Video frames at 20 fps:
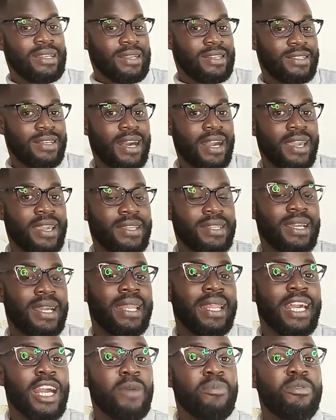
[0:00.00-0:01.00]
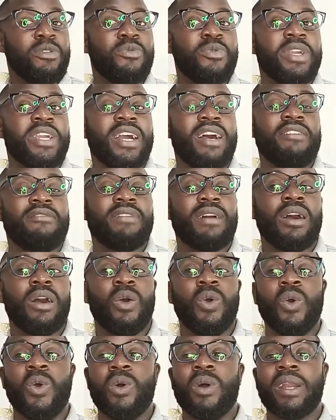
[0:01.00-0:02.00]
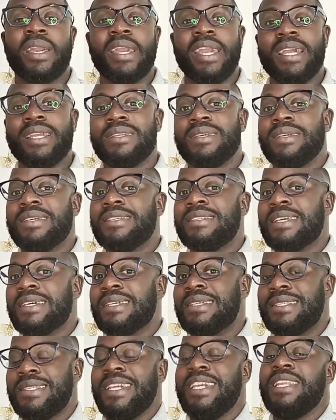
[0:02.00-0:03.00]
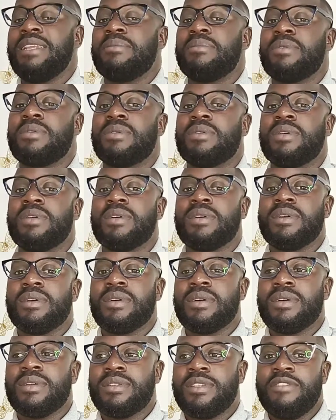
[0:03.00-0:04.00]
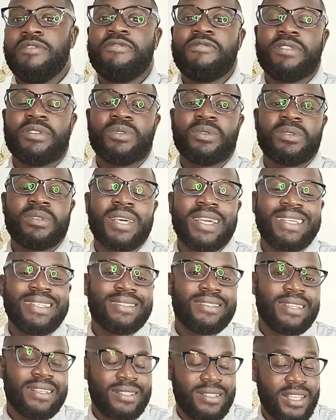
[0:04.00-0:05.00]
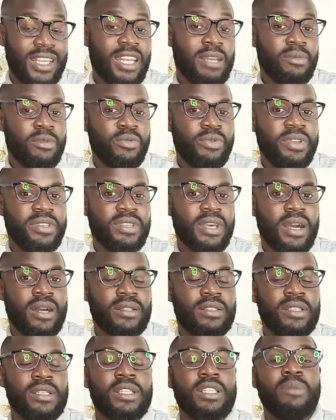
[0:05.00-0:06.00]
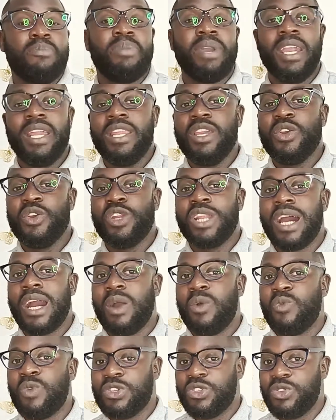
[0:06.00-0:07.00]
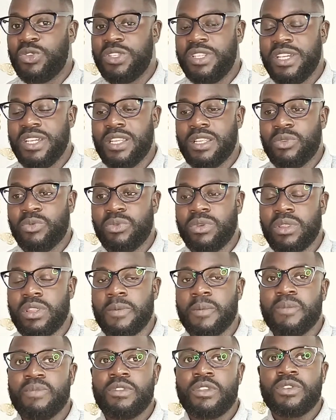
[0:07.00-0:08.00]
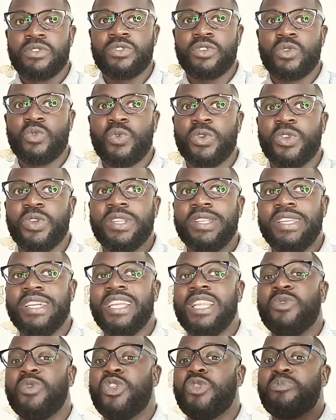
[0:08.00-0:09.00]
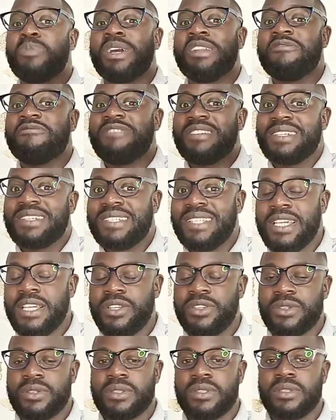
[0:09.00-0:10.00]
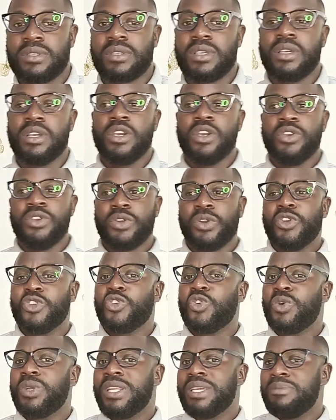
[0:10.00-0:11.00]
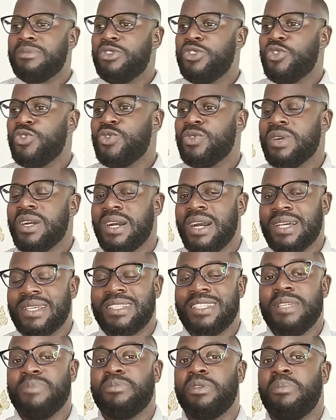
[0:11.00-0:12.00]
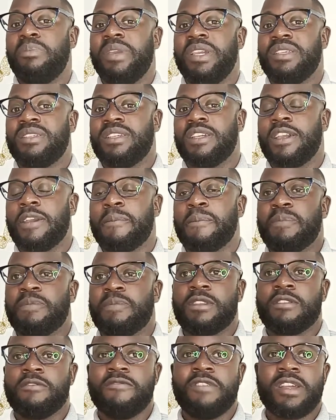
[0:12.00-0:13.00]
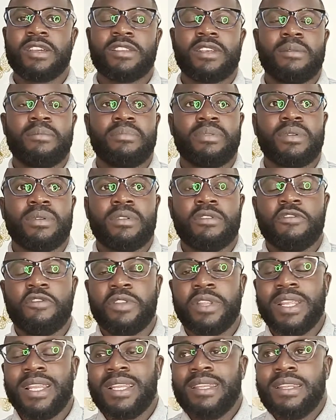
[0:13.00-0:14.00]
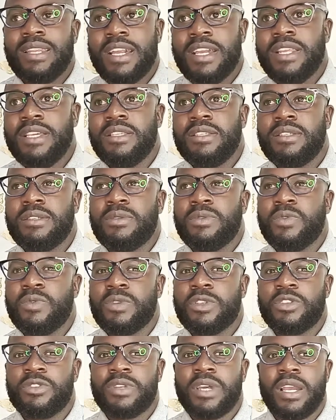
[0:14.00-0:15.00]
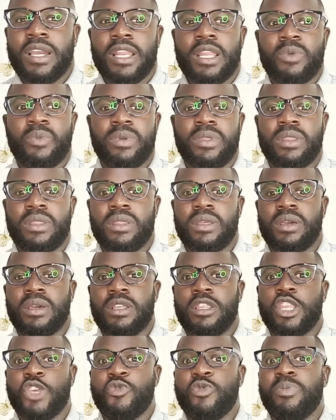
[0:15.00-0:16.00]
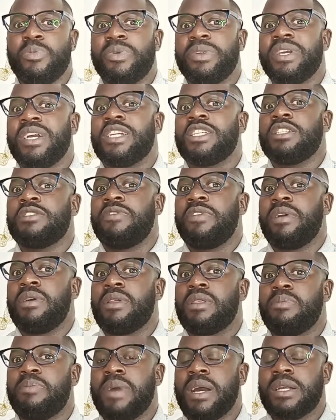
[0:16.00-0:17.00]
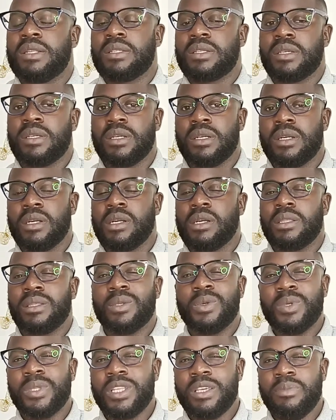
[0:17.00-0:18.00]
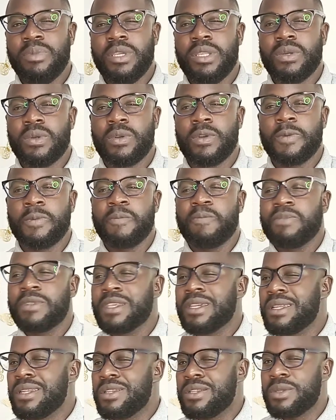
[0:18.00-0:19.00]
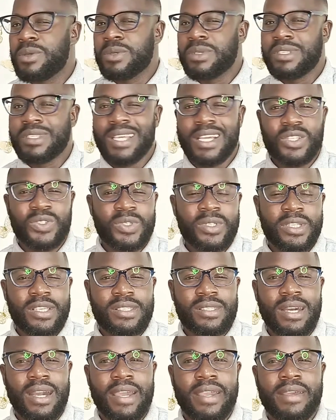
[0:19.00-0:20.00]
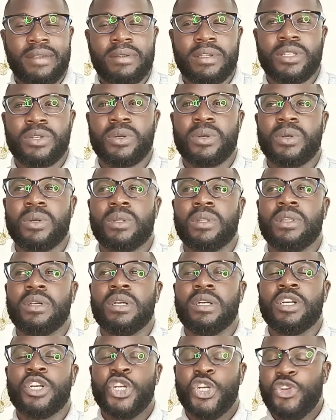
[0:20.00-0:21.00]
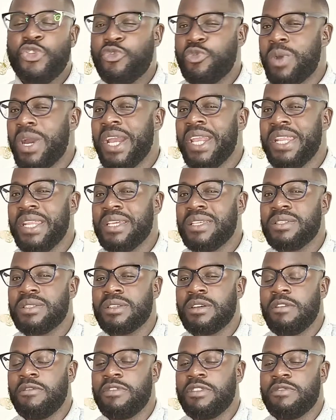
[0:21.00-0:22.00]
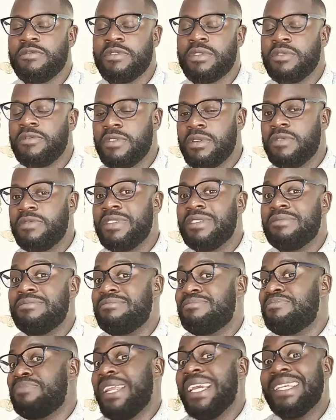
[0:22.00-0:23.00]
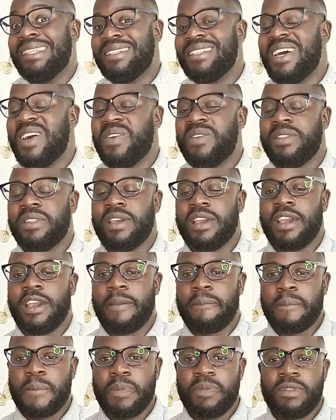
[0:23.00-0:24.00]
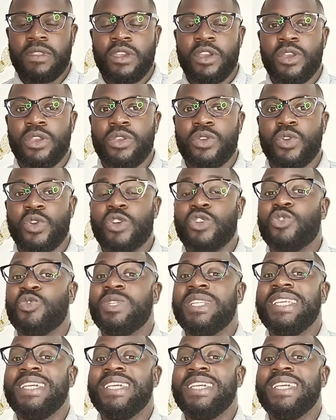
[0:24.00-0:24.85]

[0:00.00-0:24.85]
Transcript: attacking can help you recover or get sustainable difference or sustainable results depending on how what you're dealing with. So when you're dealing with manifestations, you're going to want to do a simple basic. For example, for the ladies who are struggling with the reproductive health part, low libido, no sexual desire at all, dryness of the, of, of the place down there, you're going to